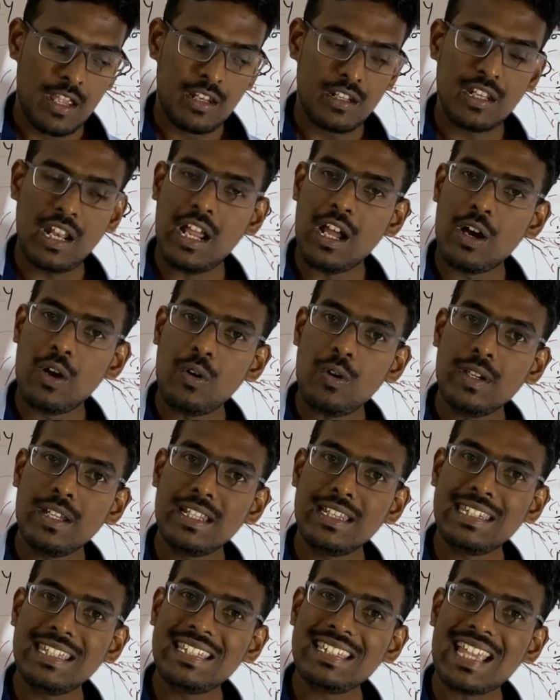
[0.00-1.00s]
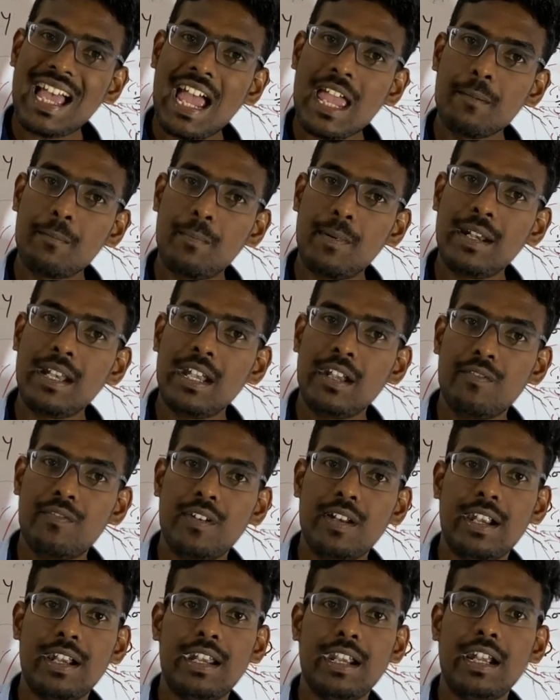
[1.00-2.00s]
Now in this
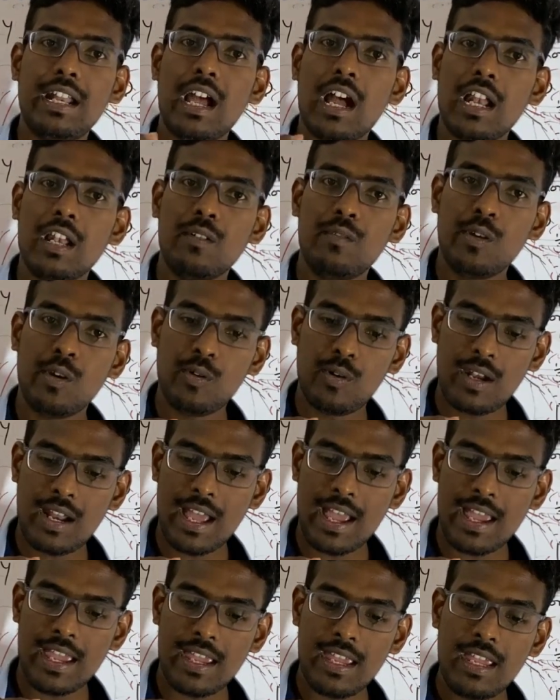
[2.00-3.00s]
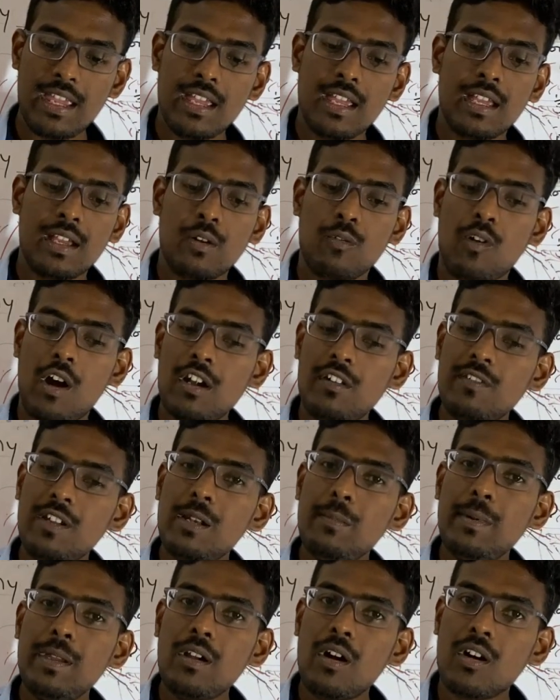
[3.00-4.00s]
hyperinflated alveoli, what
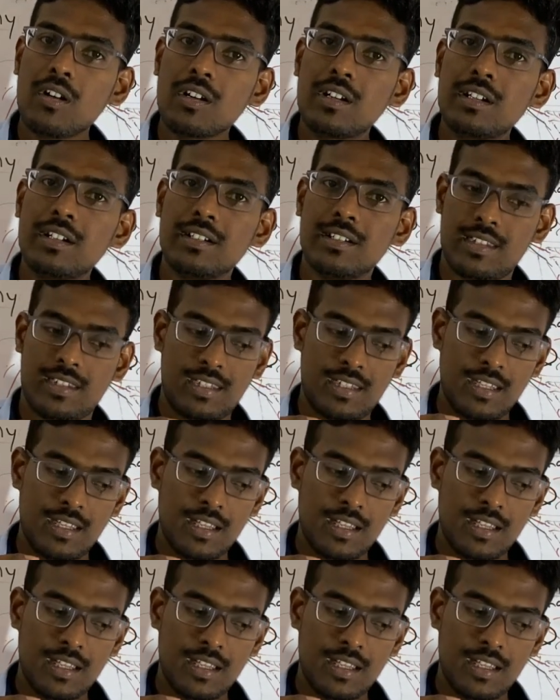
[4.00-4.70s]
will be occurs?